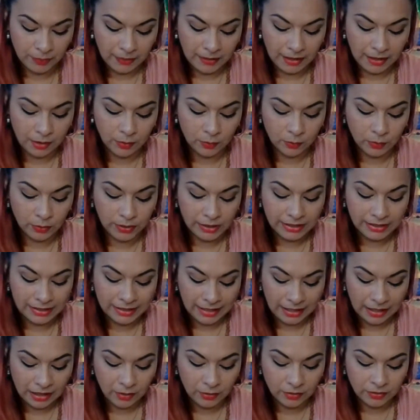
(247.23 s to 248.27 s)
and we
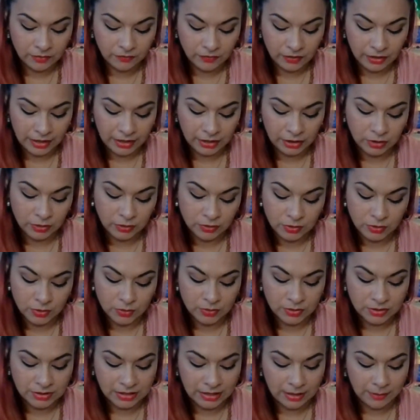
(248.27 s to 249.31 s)
now invite you to
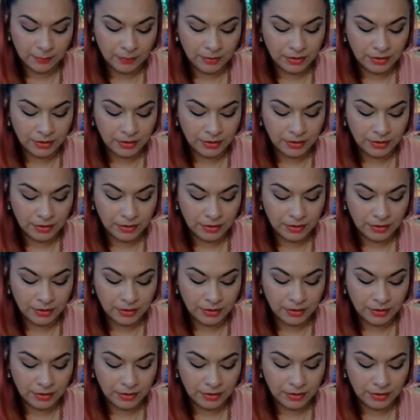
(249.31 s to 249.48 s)
step